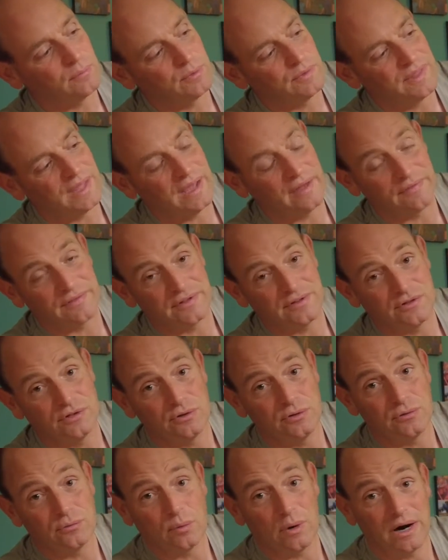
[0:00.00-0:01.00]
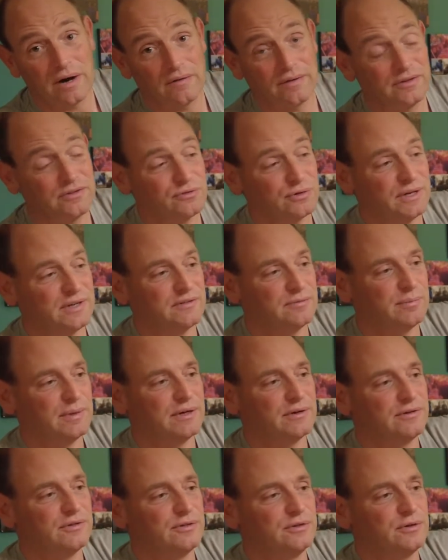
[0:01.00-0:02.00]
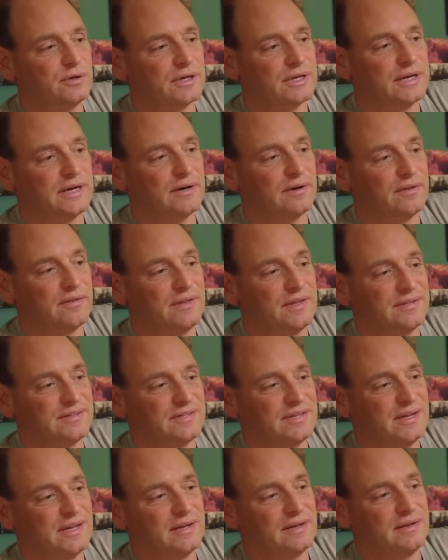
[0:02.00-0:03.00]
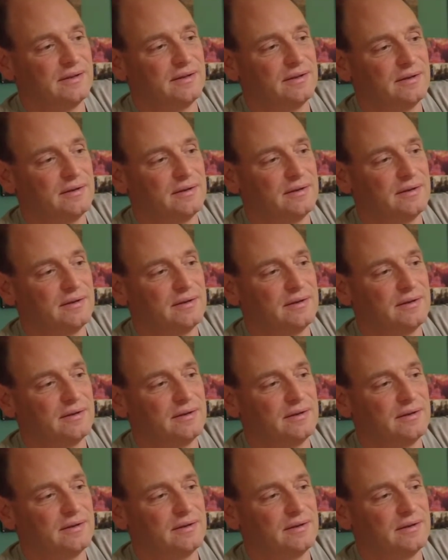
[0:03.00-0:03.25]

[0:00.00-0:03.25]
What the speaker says: without the 2 wireless transmitters. You hook it in on this end,